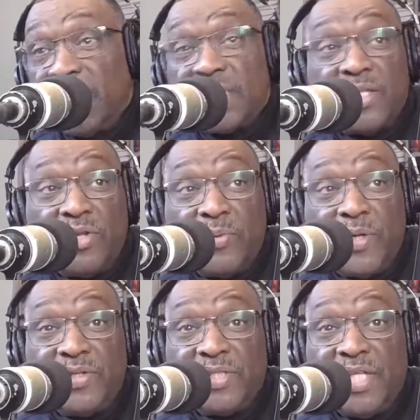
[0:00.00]
That's the only
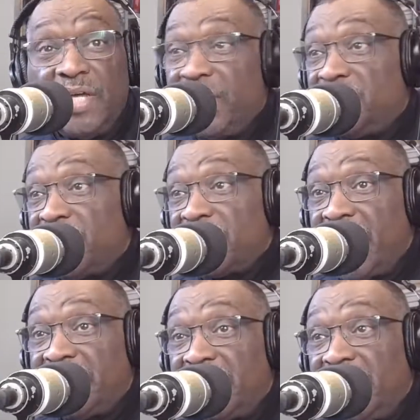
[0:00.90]
way you can tell. They
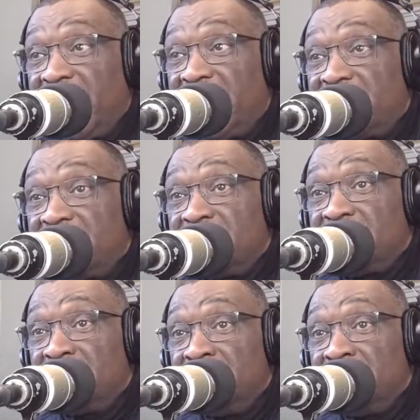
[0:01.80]
dress like the kids.